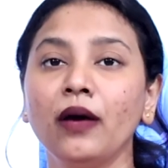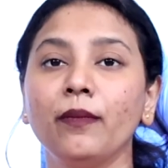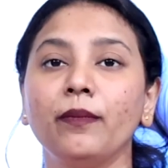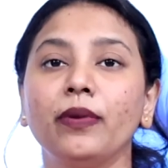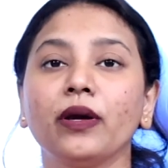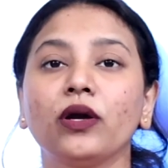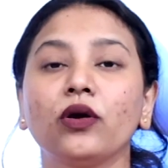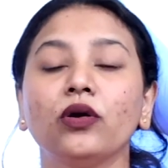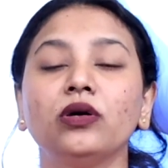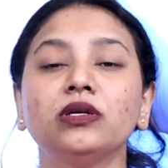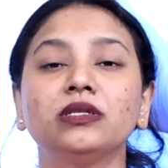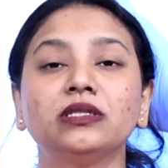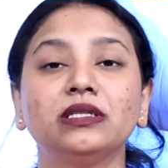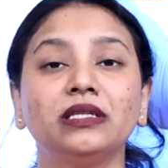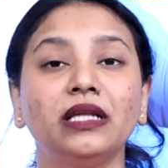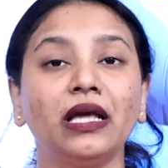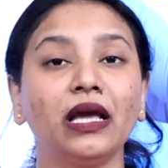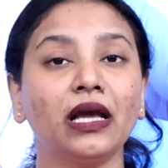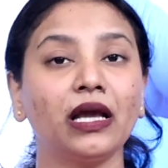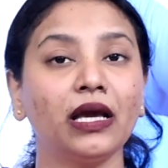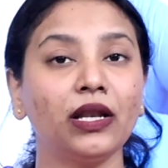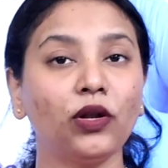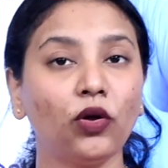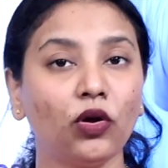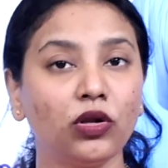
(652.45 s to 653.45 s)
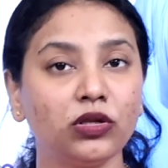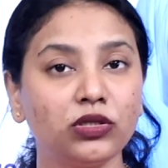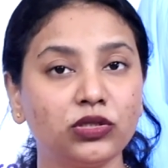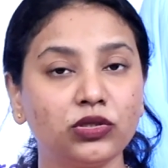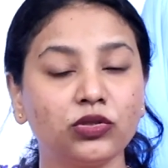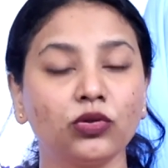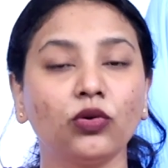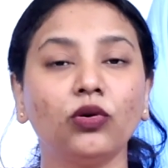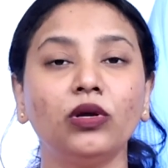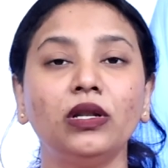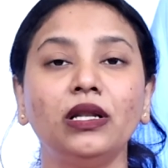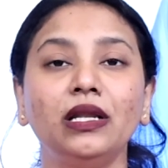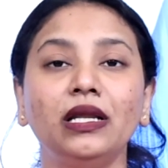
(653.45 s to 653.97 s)
because they can
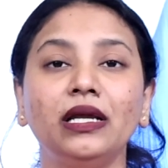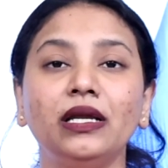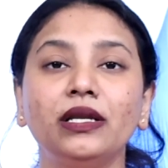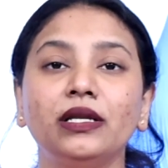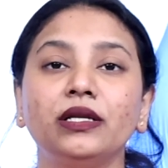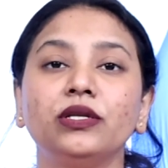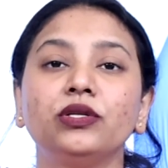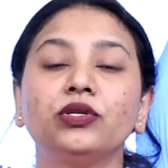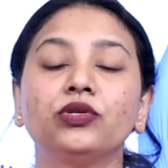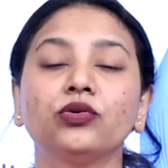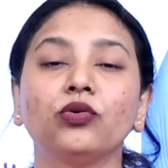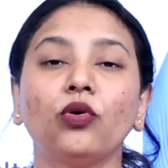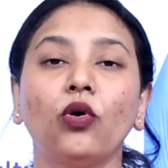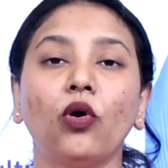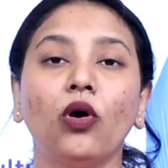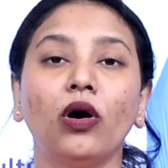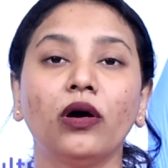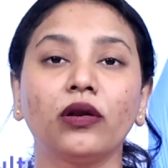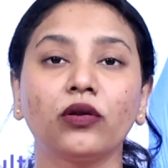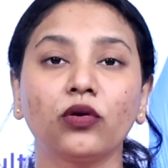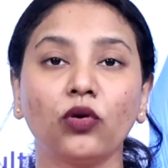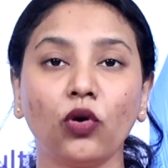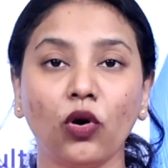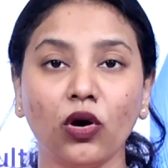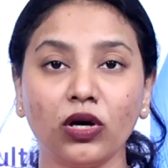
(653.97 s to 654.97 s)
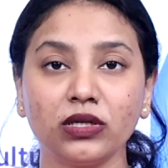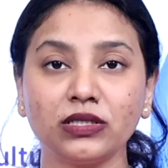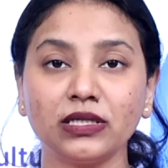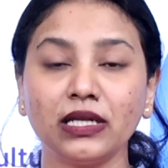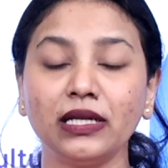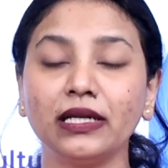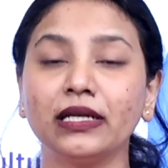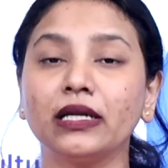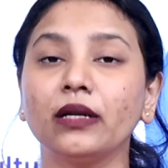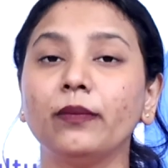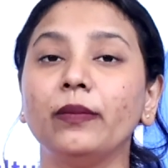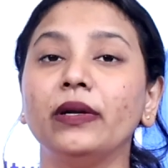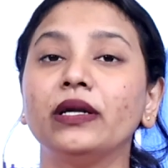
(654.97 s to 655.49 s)
also lead into or cause a
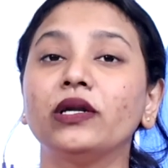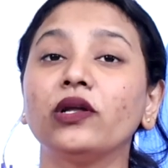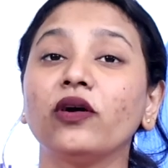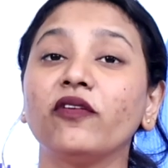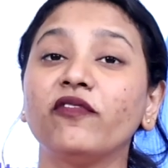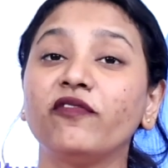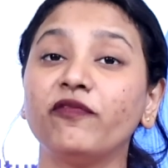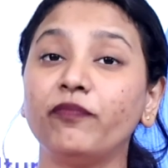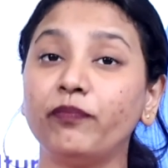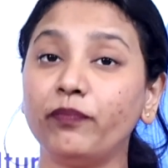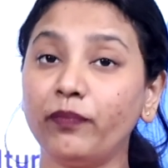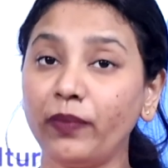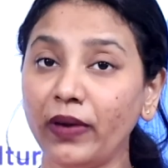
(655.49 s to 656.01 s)
little bit of